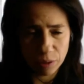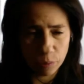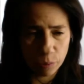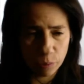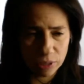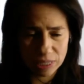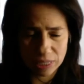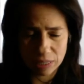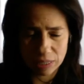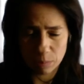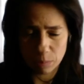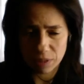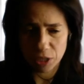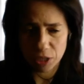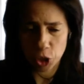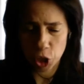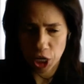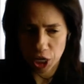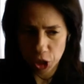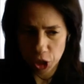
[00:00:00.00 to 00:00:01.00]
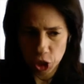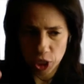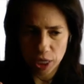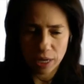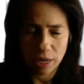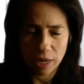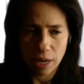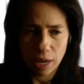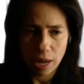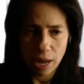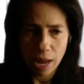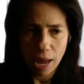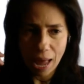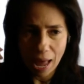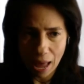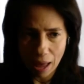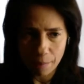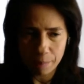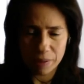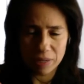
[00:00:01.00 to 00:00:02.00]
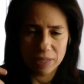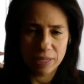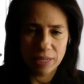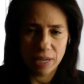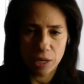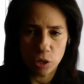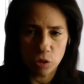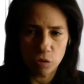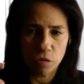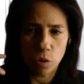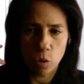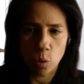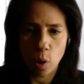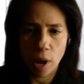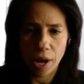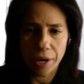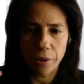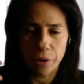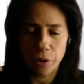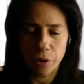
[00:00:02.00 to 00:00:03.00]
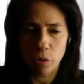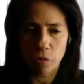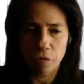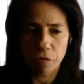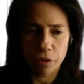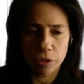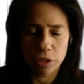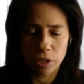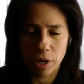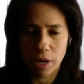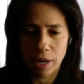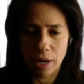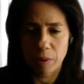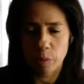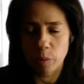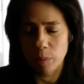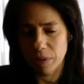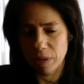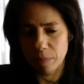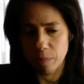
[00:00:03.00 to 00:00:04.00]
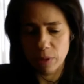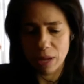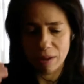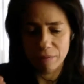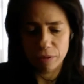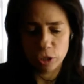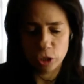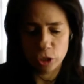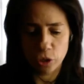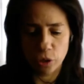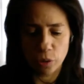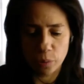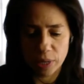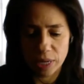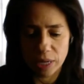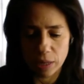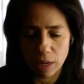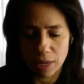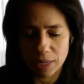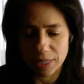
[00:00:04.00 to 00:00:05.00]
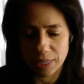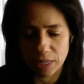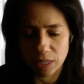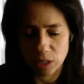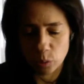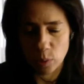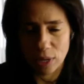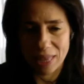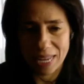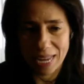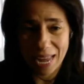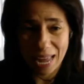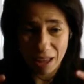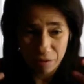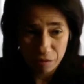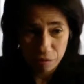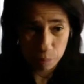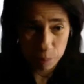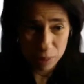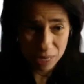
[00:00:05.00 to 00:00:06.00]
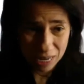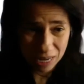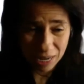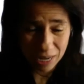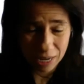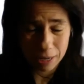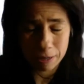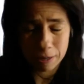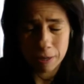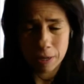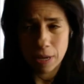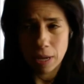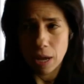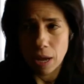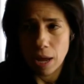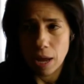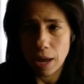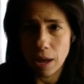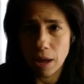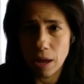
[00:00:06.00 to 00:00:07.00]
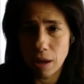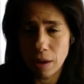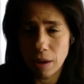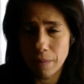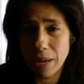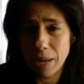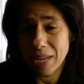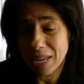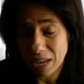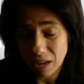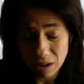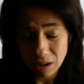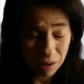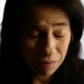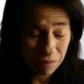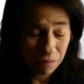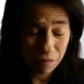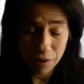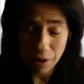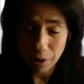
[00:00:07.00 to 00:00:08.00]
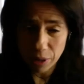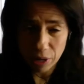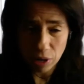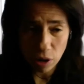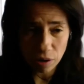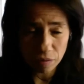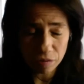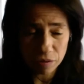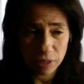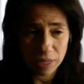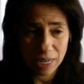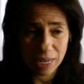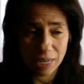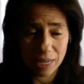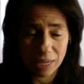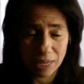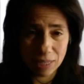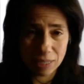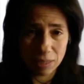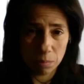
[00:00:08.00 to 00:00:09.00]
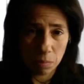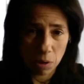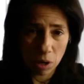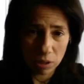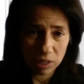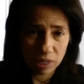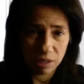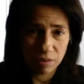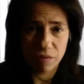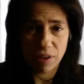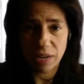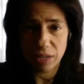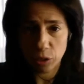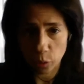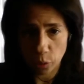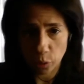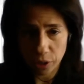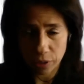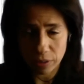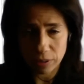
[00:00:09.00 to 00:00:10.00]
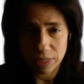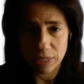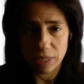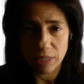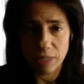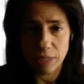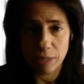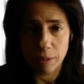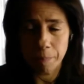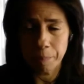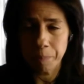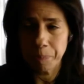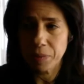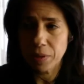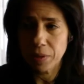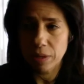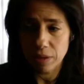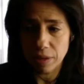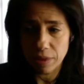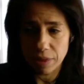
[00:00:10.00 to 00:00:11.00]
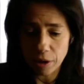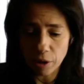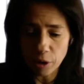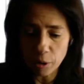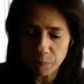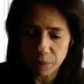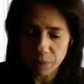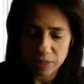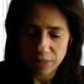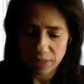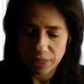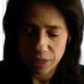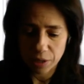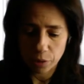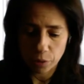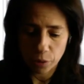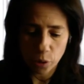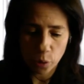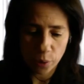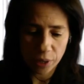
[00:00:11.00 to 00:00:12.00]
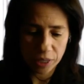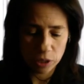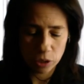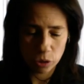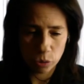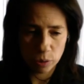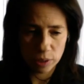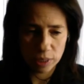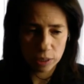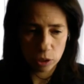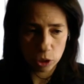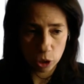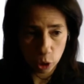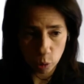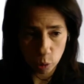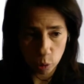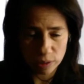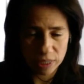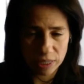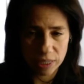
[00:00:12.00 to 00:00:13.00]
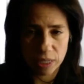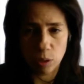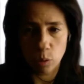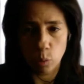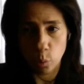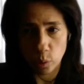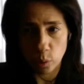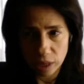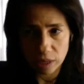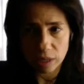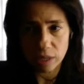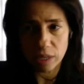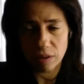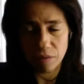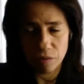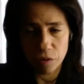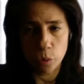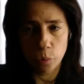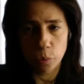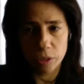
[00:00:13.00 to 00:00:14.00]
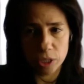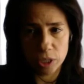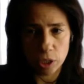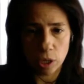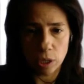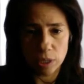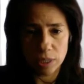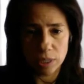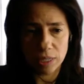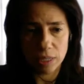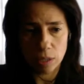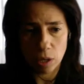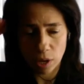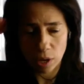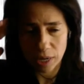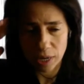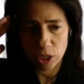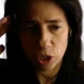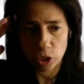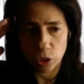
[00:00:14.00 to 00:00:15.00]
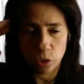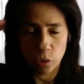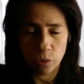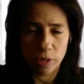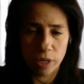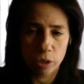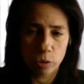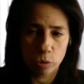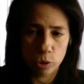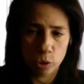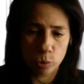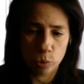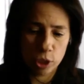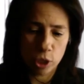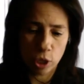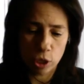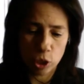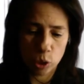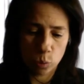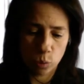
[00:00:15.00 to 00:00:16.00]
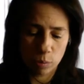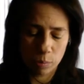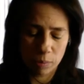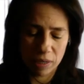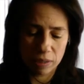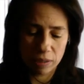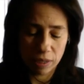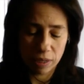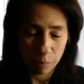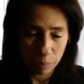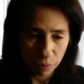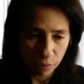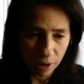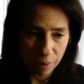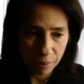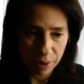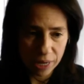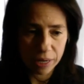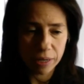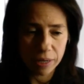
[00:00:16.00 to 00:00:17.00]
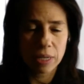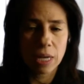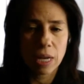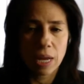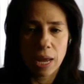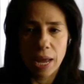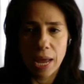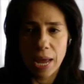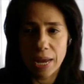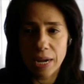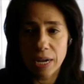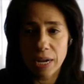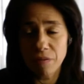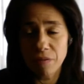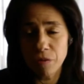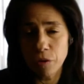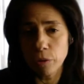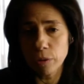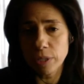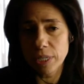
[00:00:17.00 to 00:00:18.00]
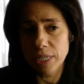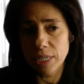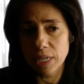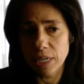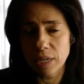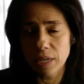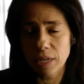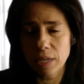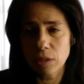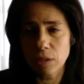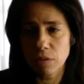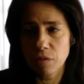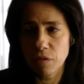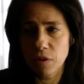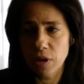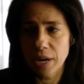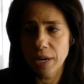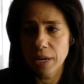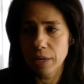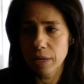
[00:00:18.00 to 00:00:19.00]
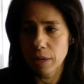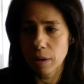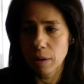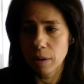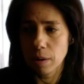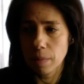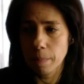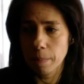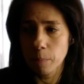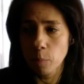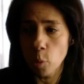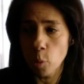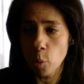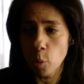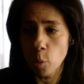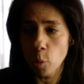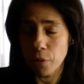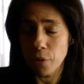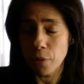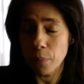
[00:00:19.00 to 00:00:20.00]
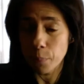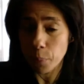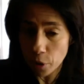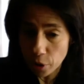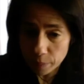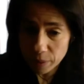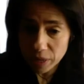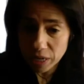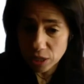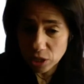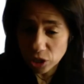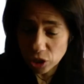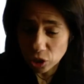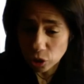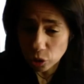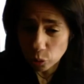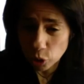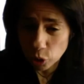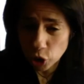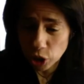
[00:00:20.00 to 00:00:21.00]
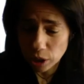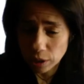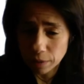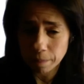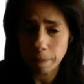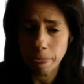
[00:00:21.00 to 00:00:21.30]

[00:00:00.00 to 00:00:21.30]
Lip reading: We're simply changing habits that you've acquired over time. And what people have to start realizing is when they have pain, again, very often it is a multifactorial system. The therapists that you're going to go see will give you results, as long as you know that those results will be temporary. And if you're seeking to find a more permanent solution,